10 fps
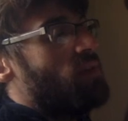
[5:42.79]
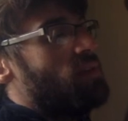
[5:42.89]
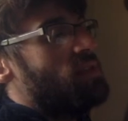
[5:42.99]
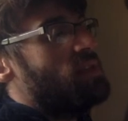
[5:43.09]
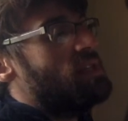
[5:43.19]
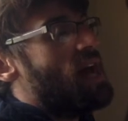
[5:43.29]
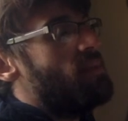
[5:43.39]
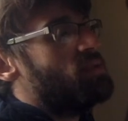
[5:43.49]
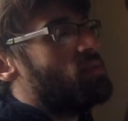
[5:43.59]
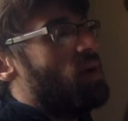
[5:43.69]
root of the
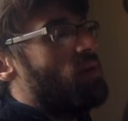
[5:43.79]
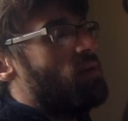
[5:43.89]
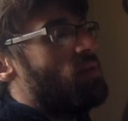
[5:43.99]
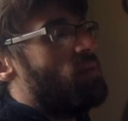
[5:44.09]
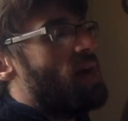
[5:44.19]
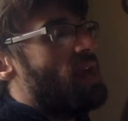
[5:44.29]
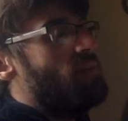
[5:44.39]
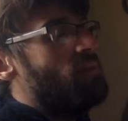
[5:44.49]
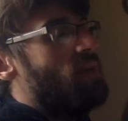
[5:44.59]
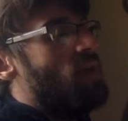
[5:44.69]
top, square root of the
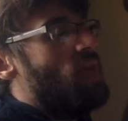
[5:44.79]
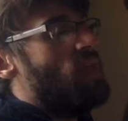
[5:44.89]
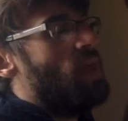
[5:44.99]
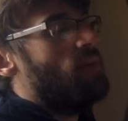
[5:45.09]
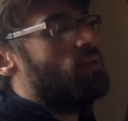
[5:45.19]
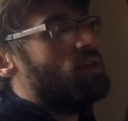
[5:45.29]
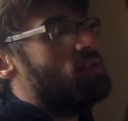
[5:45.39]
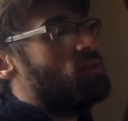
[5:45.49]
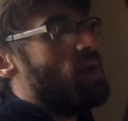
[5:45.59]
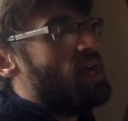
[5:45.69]
bottom, and then I'm going
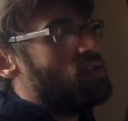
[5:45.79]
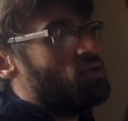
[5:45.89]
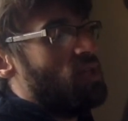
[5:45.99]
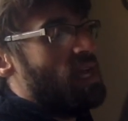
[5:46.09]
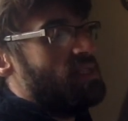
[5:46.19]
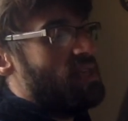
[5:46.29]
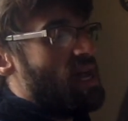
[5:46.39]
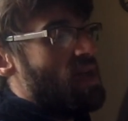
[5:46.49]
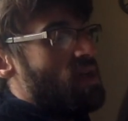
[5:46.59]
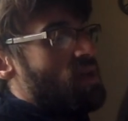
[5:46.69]
to rationalize
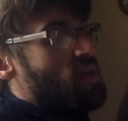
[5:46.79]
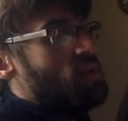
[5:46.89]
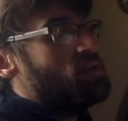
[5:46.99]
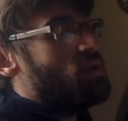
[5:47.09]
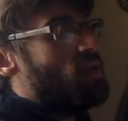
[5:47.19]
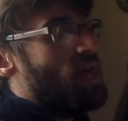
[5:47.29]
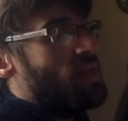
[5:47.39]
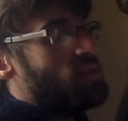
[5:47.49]
that. So that is